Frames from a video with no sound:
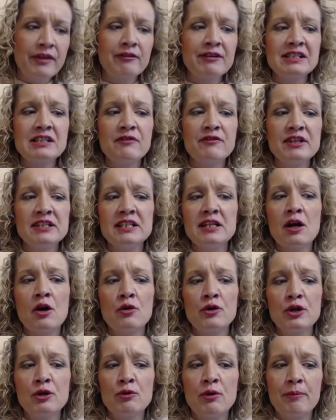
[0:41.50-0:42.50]
There is a
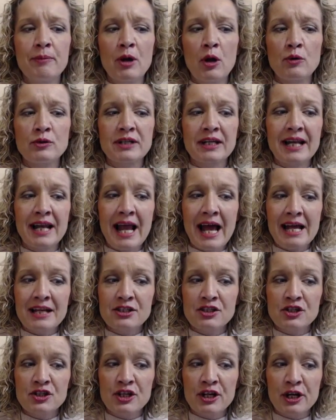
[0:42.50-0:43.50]
video you uploaded
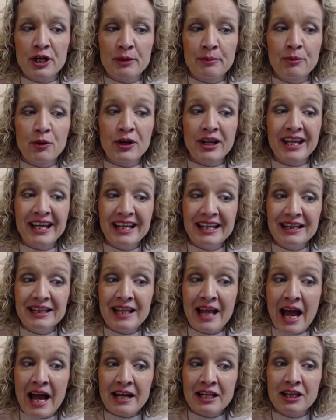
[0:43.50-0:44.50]
last year, but
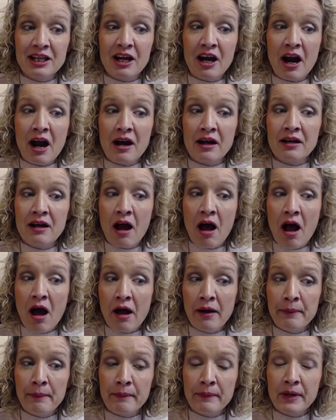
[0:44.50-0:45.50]
in that there are
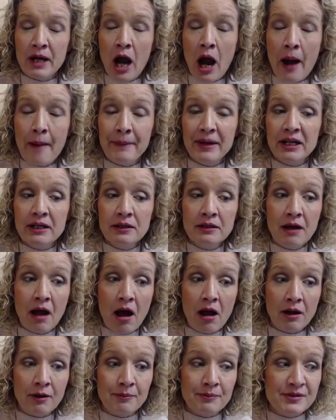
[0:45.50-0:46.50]
common
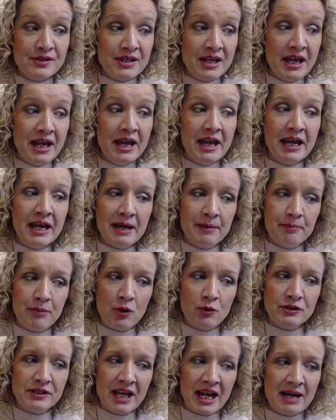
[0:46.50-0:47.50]
columns in
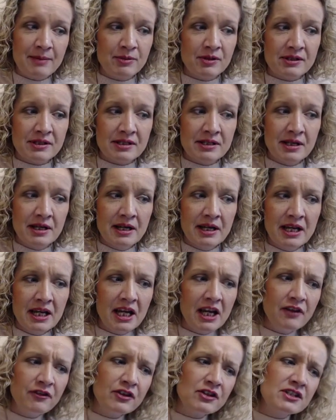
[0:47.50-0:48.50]
both tables.
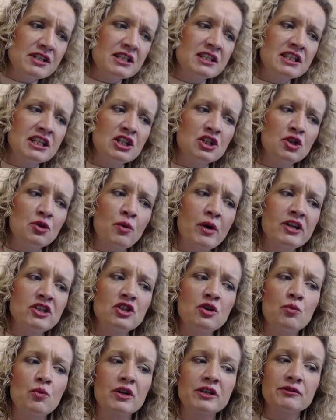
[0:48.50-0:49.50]
If there's a
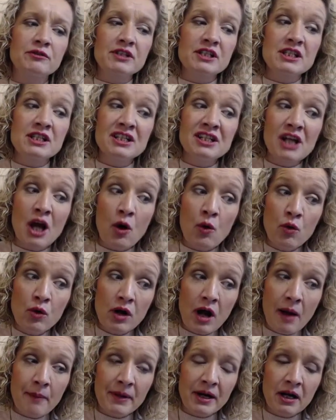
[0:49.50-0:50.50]
situation where there is
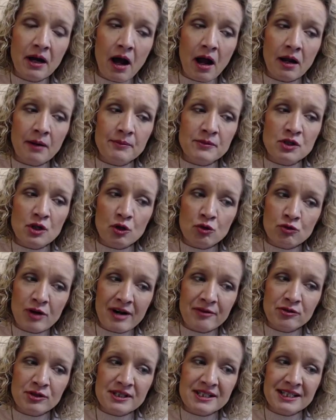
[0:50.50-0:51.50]
no common columns or
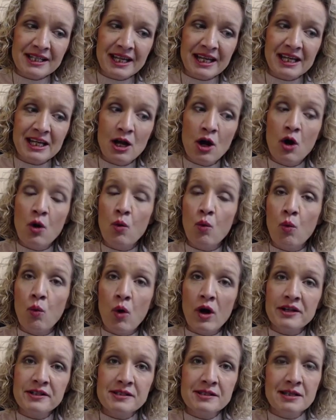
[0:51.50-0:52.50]
reference key,
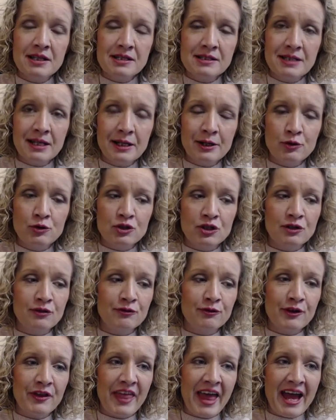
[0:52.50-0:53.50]
what's the
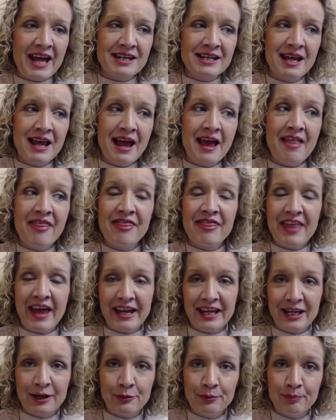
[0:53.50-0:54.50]
solution for that?
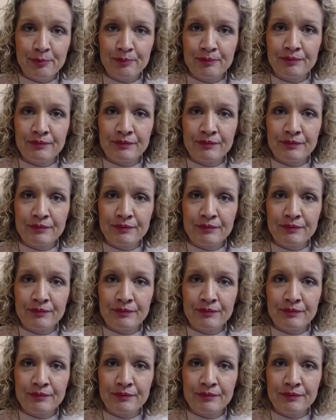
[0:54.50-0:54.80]
Thank you.